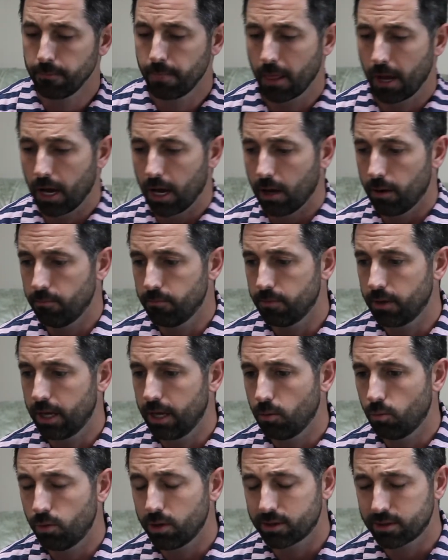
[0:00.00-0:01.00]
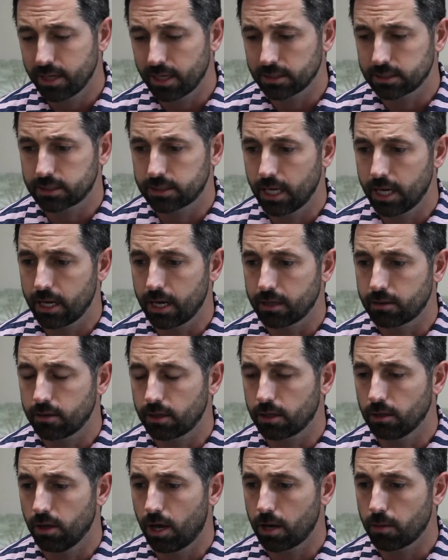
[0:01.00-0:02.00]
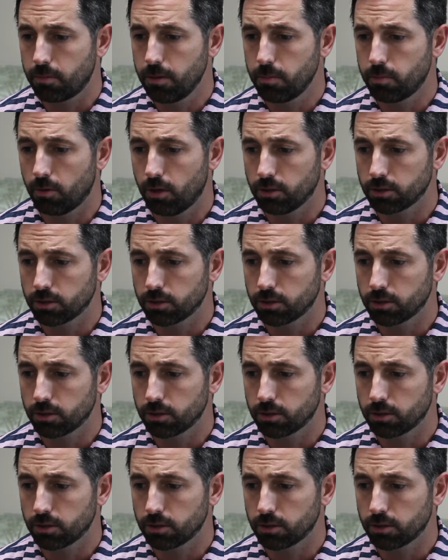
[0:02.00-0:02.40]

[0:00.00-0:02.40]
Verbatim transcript: Um, and with that said, I think a lot of people